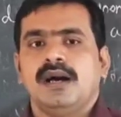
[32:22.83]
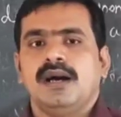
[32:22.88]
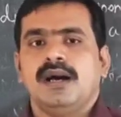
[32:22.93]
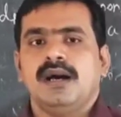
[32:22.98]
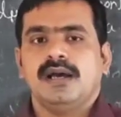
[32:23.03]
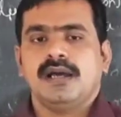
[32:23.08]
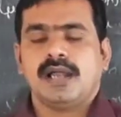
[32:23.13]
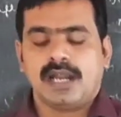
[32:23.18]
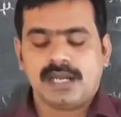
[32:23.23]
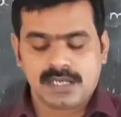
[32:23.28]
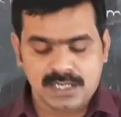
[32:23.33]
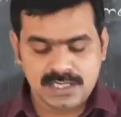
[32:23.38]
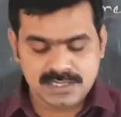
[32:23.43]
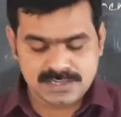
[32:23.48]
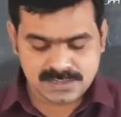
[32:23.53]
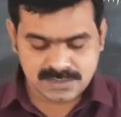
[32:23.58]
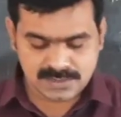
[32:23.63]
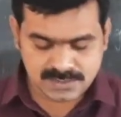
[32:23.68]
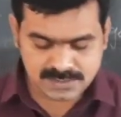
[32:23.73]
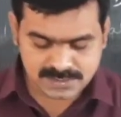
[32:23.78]
and
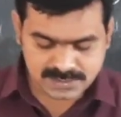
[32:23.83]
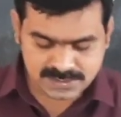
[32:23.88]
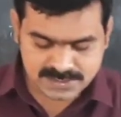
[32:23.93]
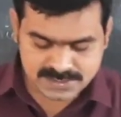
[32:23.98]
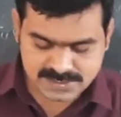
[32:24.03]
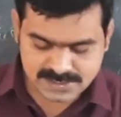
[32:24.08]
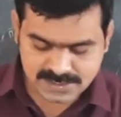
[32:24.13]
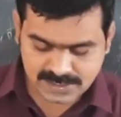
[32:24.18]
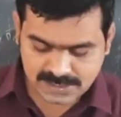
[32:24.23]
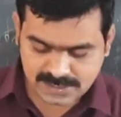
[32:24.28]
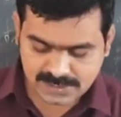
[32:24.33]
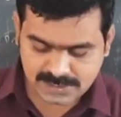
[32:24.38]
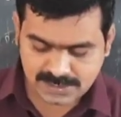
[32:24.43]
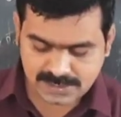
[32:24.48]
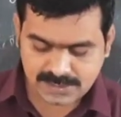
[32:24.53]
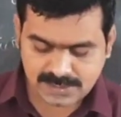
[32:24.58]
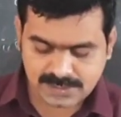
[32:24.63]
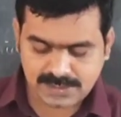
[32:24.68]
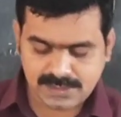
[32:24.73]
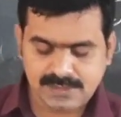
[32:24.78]
also this
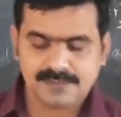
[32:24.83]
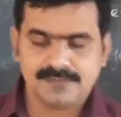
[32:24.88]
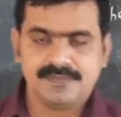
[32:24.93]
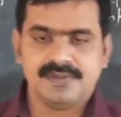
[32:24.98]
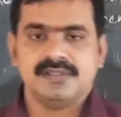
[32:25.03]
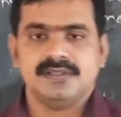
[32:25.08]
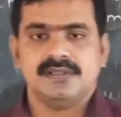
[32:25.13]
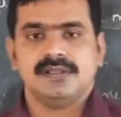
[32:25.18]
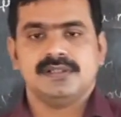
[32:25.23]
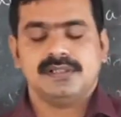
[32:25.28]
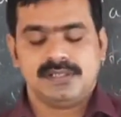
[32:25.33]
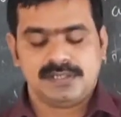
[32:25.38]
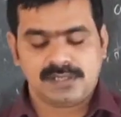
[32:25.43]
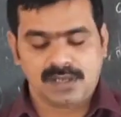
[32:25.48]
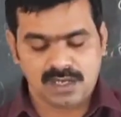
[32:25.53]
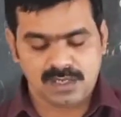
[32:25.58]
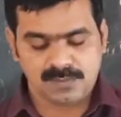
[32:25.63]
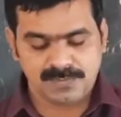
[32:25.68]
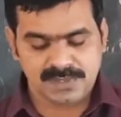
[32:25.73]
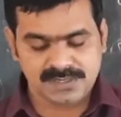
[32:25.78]
the
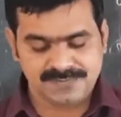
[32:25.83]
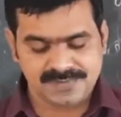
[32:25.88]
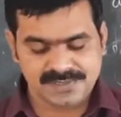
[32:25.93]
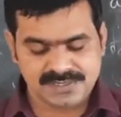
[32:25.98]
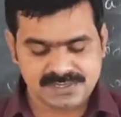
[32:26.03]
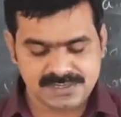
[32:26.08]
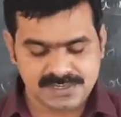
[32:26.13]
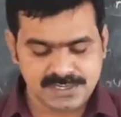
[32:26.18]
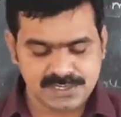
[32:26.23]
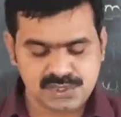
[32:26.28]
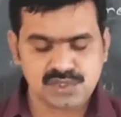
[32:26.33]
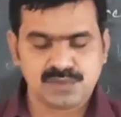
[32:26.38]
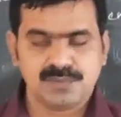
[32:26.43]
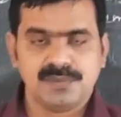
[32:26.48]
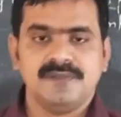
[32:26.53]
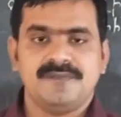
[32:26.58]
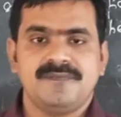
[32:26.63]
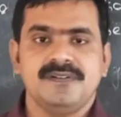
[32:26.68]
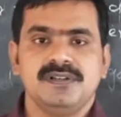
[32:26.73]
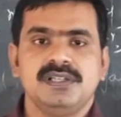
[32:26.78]
documents which need to
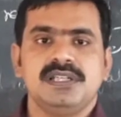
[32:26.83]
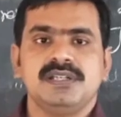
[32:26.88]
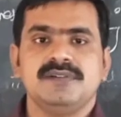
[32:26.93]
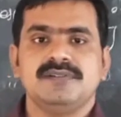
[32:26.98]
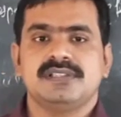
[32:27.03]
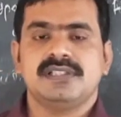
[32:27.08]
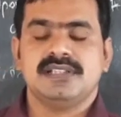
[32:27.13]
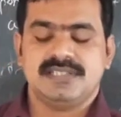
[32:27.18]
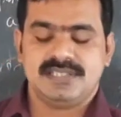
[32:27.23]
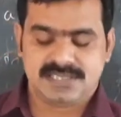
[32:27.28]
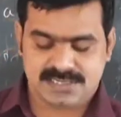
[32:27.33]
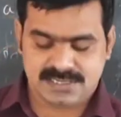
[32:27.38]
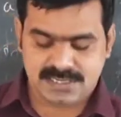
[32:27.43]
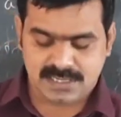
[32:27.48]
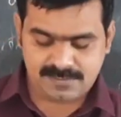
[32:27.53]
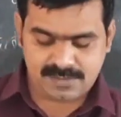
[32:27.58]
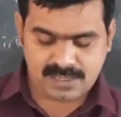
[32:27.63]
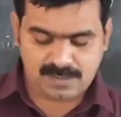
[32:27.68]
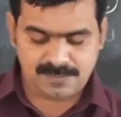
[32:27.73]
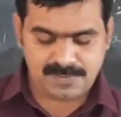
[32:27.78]
be filled with the register
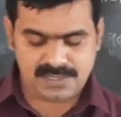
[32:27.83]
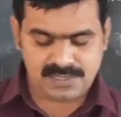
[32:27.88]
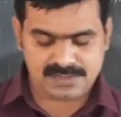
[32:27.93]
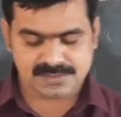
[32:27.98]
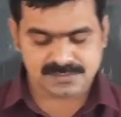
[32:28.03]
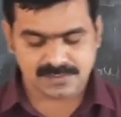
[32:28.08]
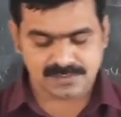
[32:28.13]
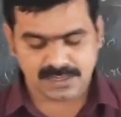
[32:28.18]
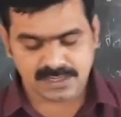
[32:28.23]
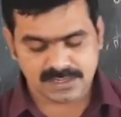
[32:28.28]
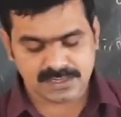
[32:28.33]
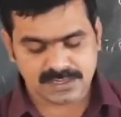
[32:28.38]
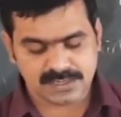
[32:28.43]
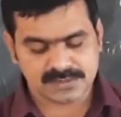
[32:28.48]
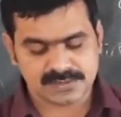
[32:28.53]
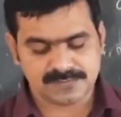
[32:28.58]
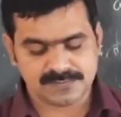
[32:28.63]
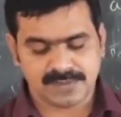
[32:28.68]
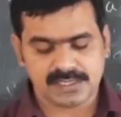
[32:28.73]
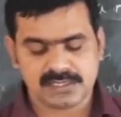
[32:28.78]
of companies. Okay,
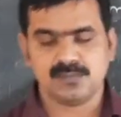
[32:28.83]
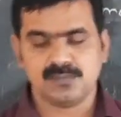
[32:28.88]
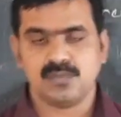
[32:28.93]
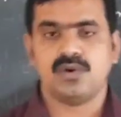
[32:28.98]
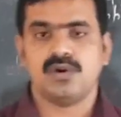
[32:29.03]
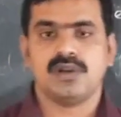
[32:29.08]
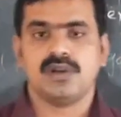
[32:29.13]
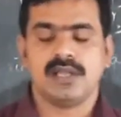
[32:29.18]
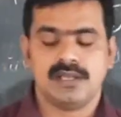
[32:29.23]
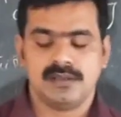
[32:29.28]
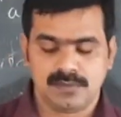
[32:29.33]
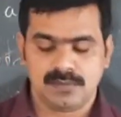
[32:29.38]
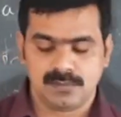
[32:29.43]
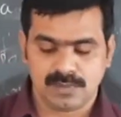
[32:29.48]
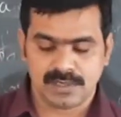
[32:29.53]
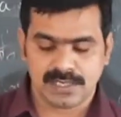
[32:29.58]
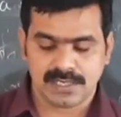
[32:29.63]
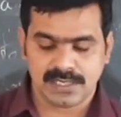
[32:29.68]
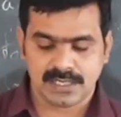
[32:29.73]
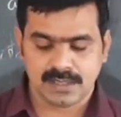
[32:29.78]
this is one modern
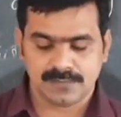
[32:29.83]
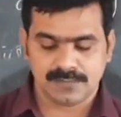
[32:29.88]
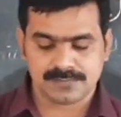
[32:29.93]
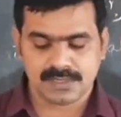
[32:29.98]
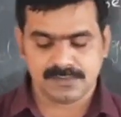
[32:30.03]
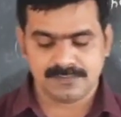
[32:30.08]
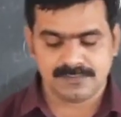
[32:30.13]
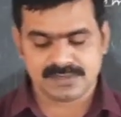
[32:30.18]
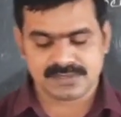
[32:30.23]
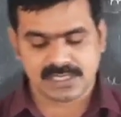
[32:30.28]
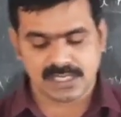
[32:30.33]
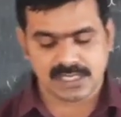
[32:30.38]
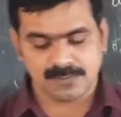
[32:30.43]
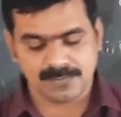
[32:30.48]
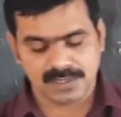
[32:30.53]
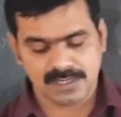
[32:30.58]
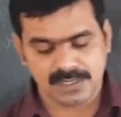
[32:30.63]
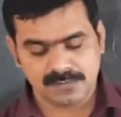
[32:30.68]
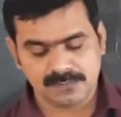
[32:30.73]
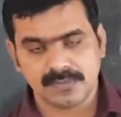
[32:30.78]
manner of the which
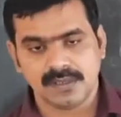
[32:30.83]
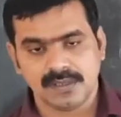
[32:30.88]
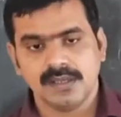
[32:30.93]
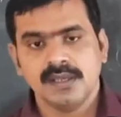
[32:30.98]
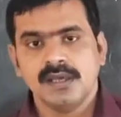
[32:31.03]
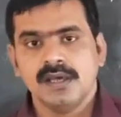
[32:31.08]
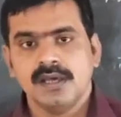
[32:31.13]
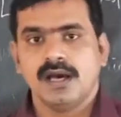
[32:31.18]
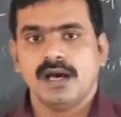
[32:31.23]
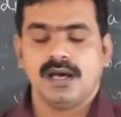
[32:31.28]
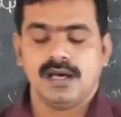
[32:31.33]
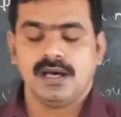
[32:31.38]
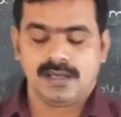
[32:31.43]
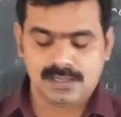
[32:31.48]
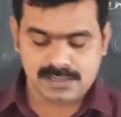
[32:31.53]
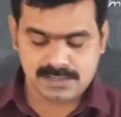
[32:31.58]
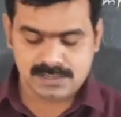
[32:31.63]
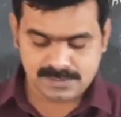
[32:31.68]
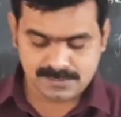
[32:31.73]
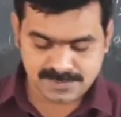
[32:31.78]
company
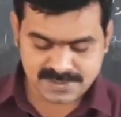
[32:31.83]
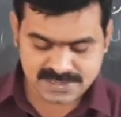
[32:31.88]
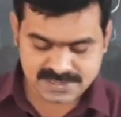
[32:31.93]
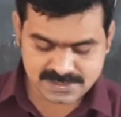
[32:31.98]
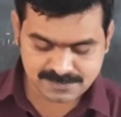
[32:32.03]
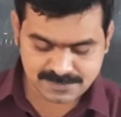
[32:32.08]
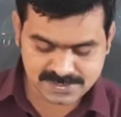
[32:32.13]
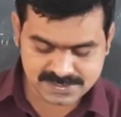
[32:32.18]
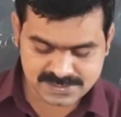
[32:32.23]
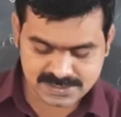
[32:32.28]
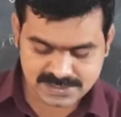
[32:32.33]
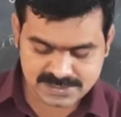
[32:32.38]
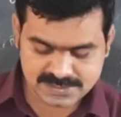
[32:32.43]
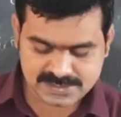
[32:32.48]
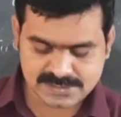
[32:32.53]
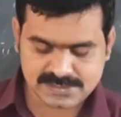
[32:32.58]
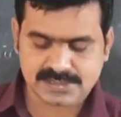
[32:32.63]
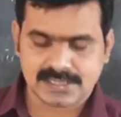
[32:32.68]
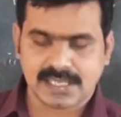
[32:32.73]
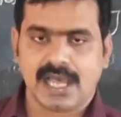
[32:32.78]

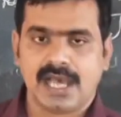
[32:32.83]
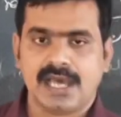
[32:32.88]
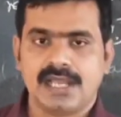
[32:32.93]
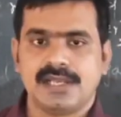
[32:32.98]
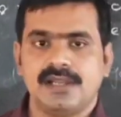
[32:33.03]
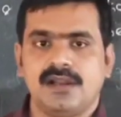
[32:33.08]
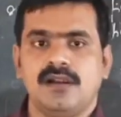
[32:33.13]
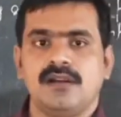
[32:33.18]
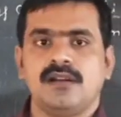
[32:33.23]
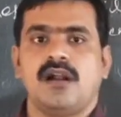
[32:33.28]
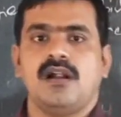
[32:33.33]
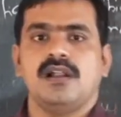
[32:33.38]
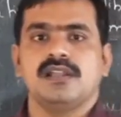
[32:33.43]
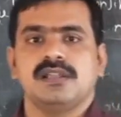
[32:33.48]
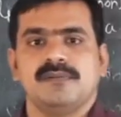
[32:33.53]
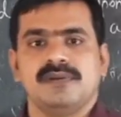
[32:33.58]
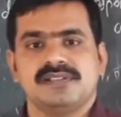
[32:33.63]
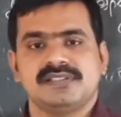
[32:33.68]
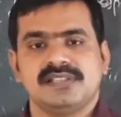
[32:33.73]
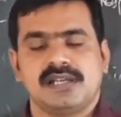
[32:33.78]
business is carried
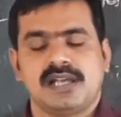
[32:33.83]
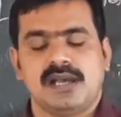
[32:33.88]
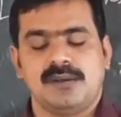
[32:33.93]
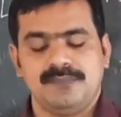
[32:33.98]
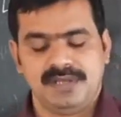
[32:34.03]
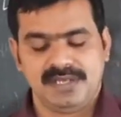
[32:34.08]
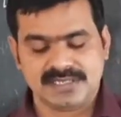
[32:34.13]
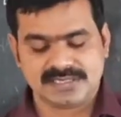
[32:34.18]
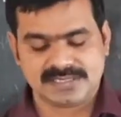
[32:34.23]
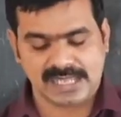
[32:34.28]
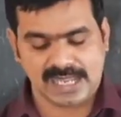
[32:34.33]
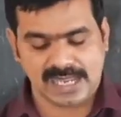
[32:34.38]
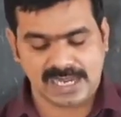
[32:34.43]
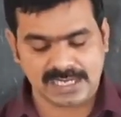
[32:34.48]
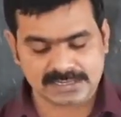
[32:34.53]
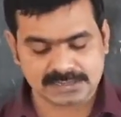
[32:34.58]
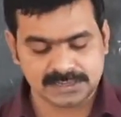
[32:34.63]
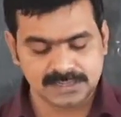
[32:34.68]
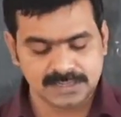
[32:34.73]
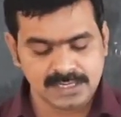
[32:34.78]
on the basis of Companies
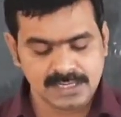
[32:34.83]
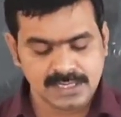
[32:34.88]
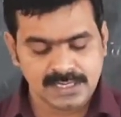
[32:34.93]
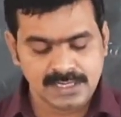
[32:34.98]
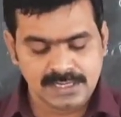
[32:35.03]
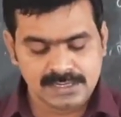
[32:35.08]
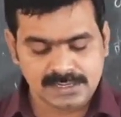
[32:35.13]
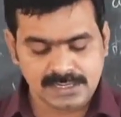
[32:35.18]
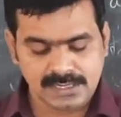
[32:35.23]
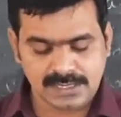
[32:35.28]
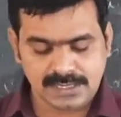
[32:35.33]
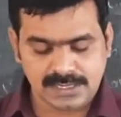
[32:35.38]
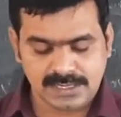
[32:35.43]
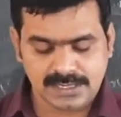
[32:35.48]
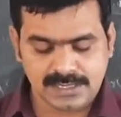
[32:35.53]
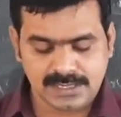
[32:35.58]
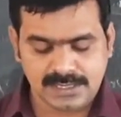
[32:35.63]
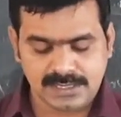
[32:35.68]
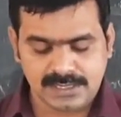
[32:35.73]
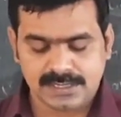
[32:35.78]
Act. The
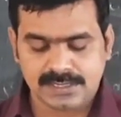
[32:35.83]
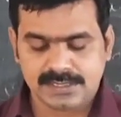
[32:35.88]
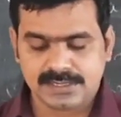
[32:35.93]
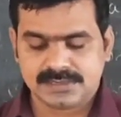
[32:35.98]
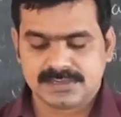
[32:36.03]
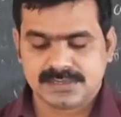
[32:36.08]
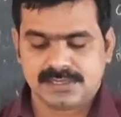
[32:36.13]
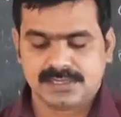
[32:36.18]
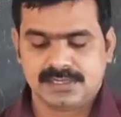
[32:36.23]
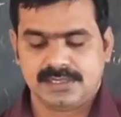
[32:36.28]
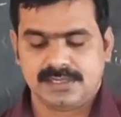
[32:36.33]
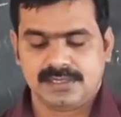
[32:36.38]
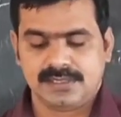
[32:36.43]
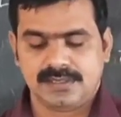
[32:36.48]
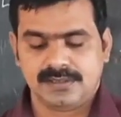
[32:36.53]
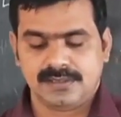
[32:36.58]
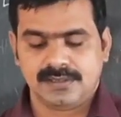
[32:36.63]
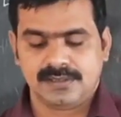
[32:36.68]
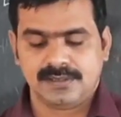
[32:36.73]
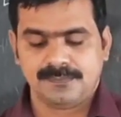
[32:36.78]
is
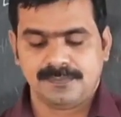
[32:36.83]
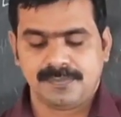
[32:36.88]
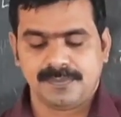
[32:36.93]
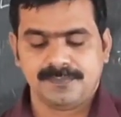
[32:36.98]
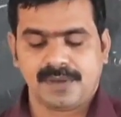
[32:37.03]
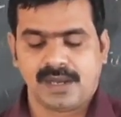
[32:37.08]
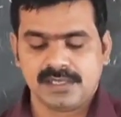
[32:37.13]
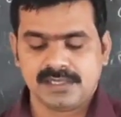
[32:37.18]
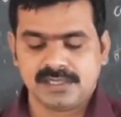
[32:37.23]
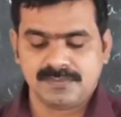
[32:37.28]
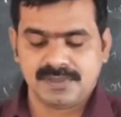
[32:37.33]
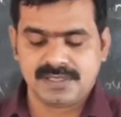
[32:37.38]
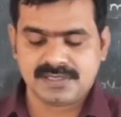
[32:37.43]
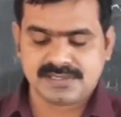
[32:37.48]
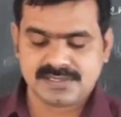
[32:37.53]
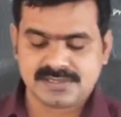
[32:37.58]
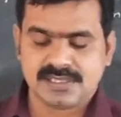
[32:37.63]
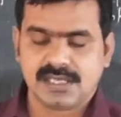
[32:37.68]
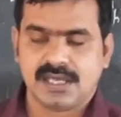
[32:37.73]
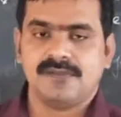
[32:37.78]
on the
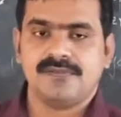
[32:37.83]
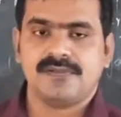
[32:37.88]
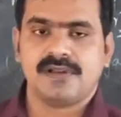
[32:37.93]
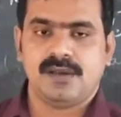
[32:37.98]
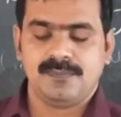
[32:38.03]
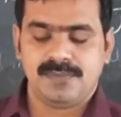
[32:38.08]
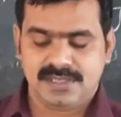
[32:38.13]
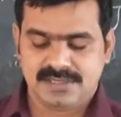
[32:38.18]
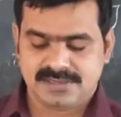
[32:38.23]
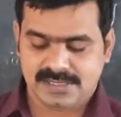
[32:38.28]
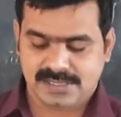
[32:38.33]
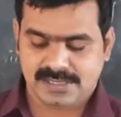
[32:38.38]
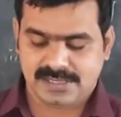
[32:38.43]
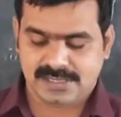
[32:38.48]
basis of Companies Act.